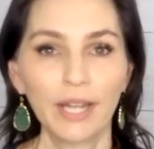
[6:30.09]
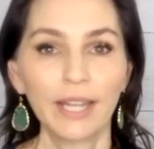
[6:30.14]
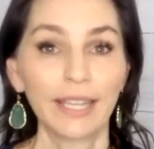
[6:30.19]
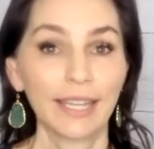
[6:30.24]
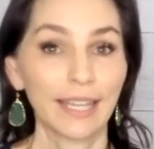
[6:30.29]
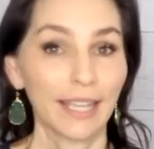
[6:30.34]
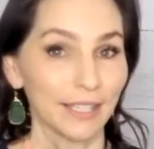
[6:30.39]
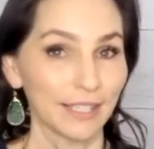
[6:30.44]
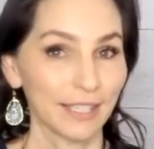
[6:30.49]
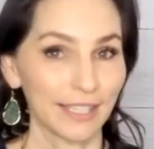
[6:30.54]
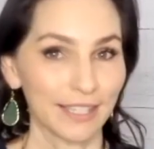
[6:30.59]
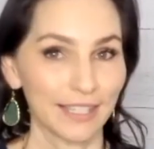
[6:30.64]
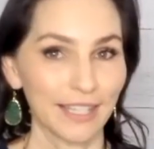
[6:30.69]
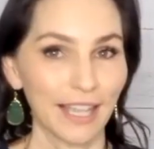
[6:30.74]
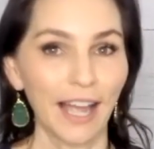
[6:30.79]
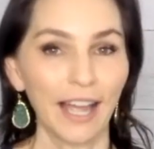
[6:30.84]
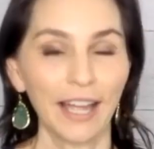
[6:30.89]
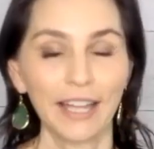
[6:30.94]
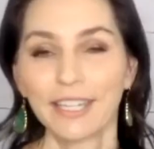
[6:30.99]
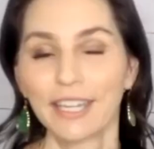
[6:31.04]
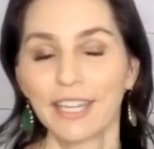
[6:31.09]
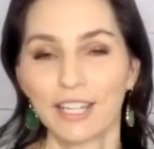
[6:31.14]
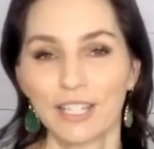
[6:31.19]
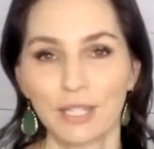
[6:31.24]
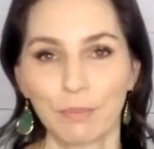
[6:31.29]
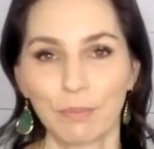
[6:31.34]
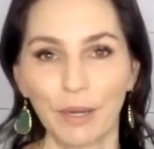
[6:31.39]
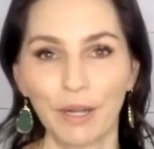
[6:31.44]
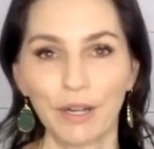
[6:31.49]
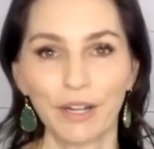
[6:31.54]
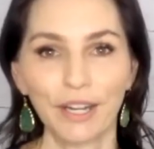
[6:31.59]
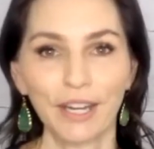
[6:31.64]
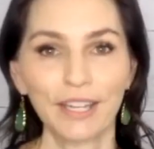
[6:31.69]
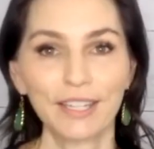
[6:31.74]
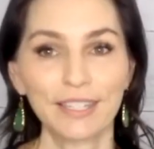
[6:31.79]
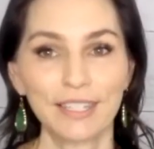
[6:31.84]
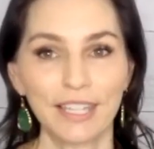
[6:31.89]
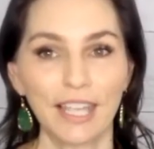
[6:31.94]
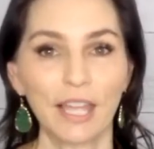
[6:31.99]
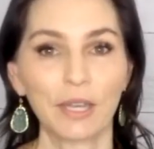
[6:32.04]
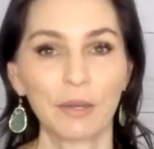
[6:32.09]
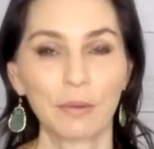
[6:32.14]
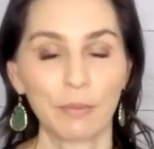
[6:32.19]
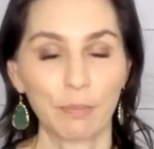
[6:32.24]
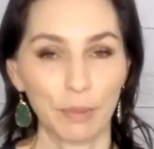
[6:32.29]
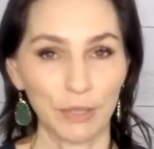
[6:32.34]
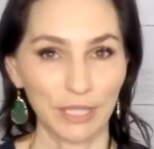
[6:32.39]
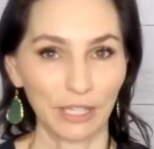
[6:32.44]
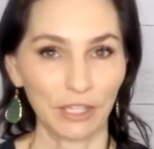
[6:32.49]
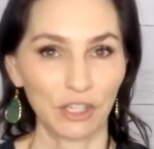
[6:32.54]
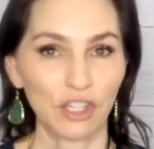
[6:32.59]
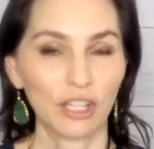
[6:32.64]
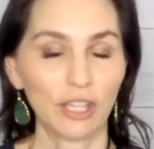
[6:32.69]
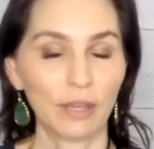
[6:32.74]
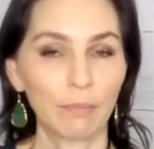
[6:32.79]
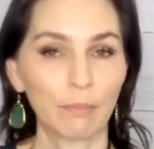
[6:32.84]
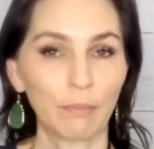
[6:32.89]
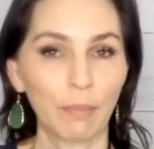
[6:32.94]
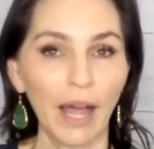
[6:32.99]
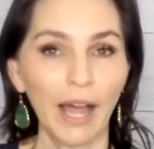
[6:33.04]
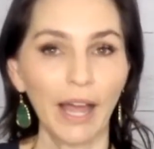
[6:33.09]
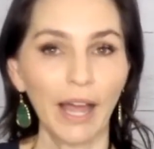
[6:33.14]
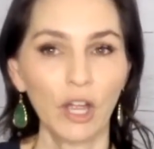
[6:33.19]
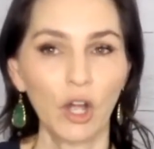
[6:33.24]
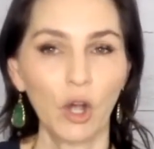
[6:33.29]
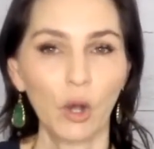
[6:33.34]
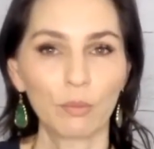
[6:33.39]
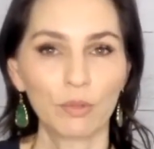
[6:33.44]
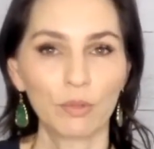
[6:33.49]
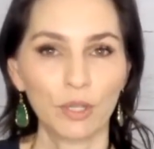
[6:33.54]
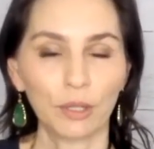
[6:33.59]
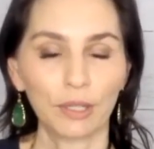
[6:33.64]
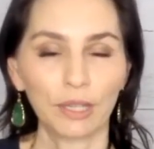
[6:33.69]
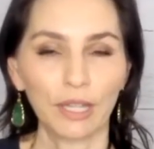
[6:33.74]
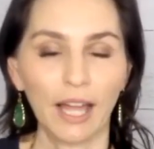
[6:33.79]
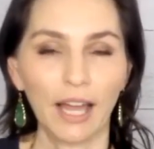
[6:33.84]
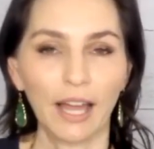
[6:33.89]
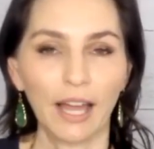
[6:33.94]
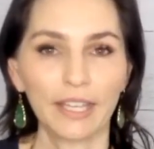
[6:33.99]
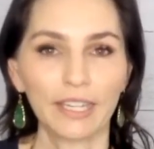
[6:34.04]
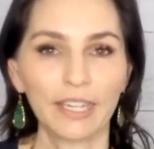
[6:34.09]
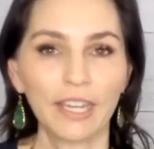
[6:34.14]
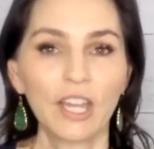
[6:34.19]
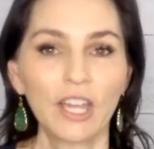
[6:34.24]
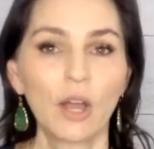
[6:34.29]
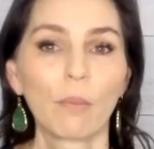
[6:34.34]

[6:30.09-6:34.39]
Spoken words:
again, design, experience, and potentially buy homes online,